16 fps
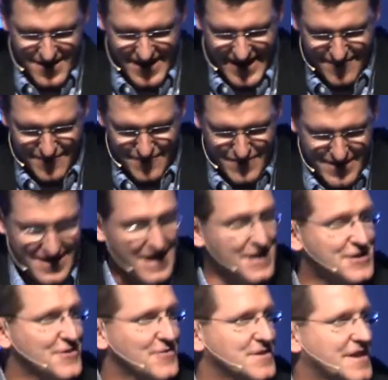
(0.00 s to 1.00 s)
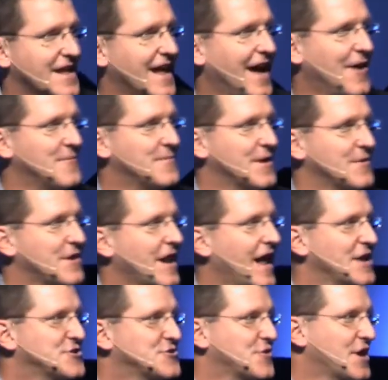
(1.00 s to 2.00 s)
having Monday and Tuesday out, but
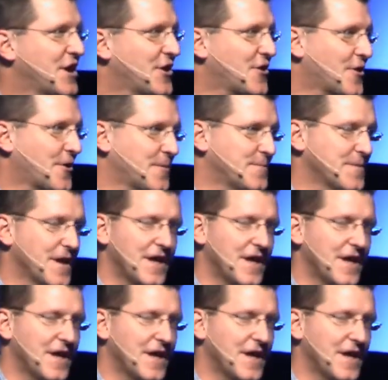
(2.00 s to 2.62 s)
glad you're here.